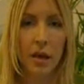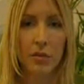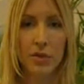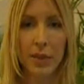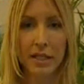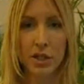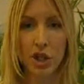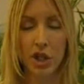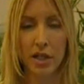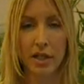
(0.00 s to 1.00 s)
respected
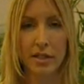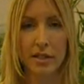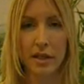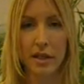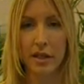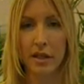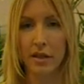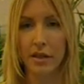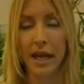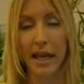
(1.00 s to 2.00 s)
journalist
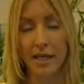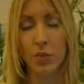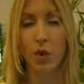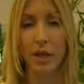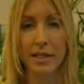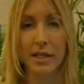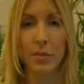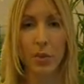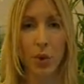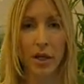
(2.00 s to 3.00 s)
that is what is the
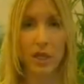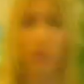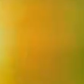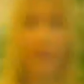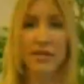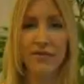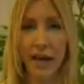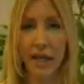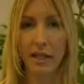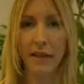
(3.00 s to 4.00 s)
important issue. It's
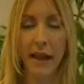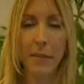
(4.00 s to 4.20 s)
vital that